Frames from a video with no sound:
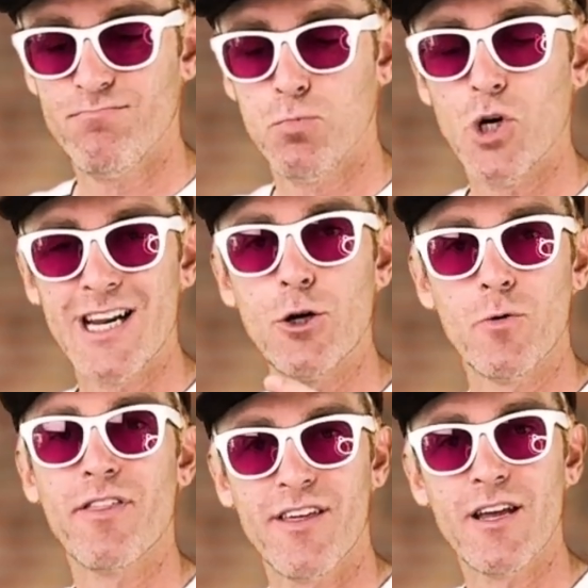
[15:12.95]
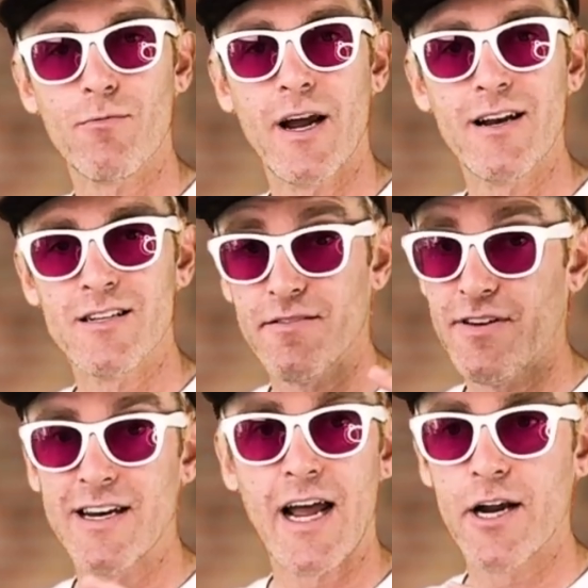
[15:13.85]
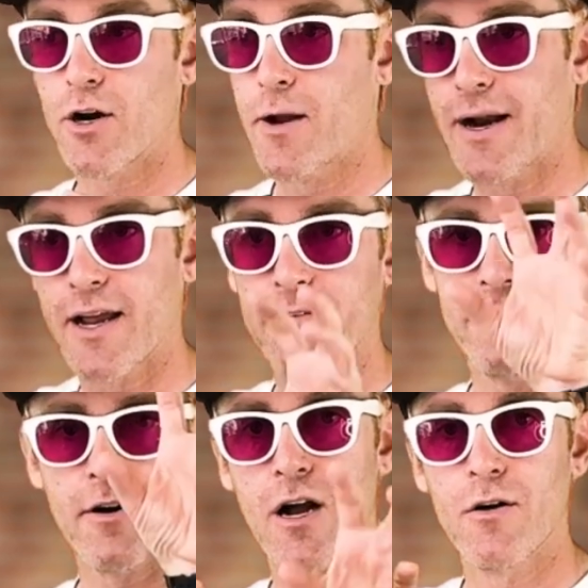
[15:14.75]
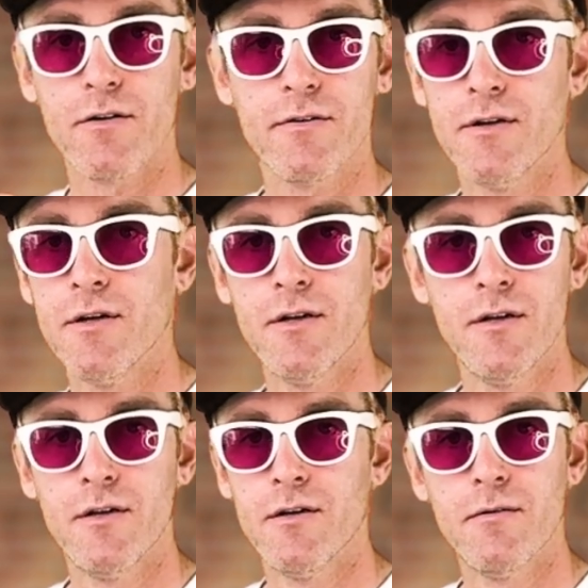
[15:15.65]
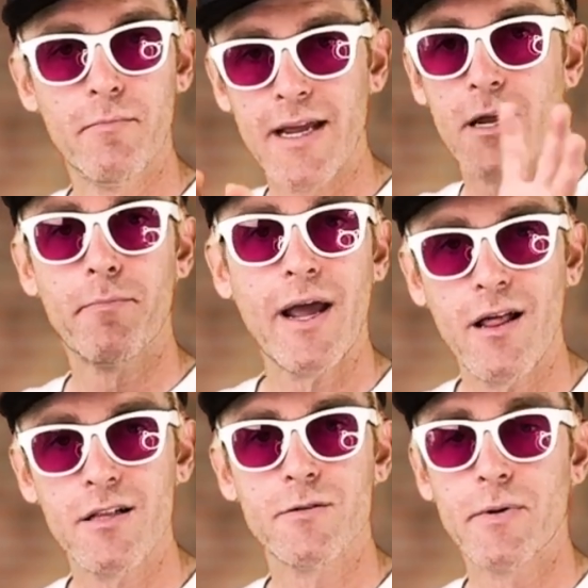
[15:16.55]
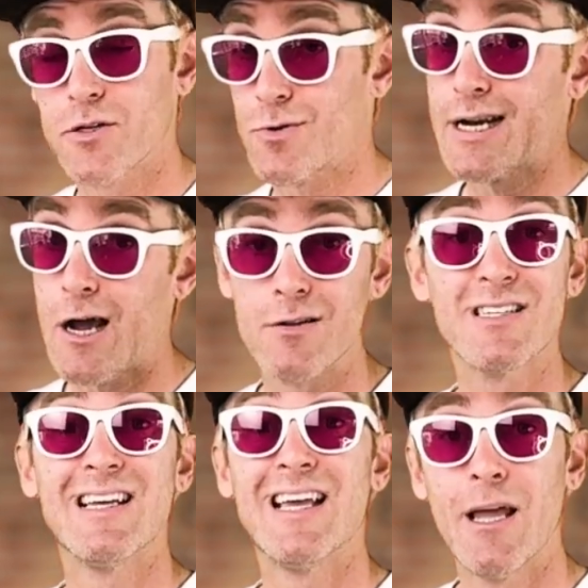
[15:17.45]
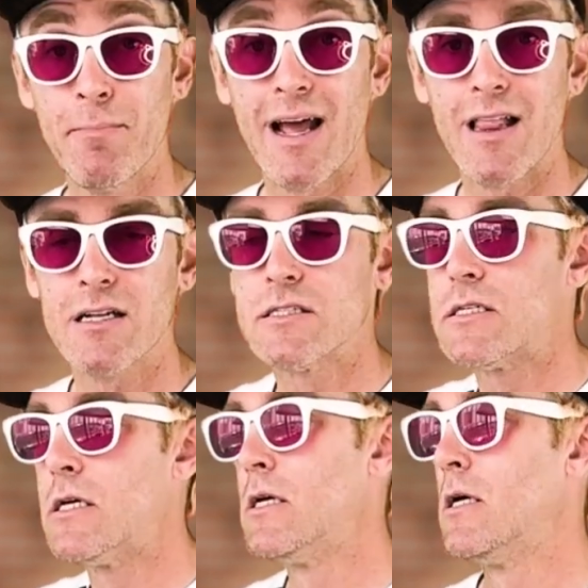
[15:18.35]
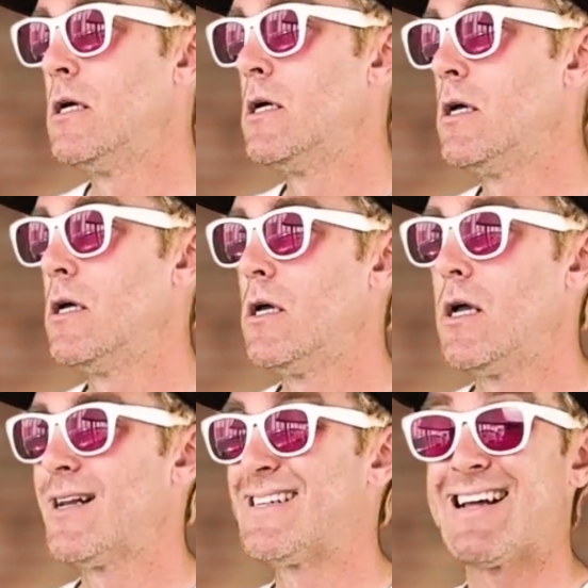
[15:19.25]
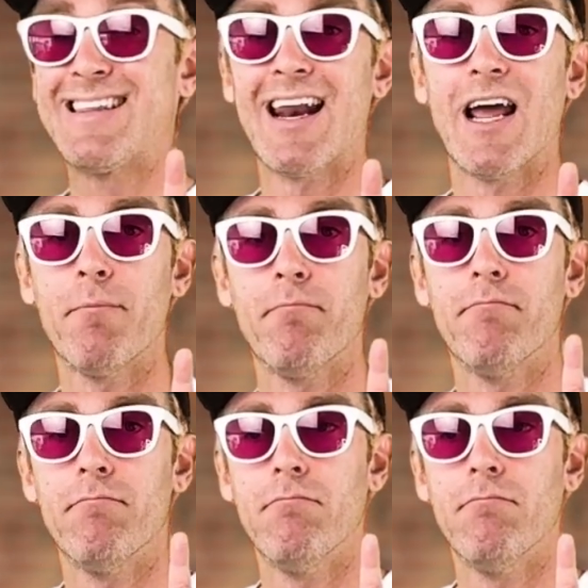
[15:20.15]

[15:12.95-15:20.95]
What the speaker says: put into a thing. Right? It's a Venn diagram, and I got to figure out how to make it balanced because right now it's imbalanced, and it's not that I'm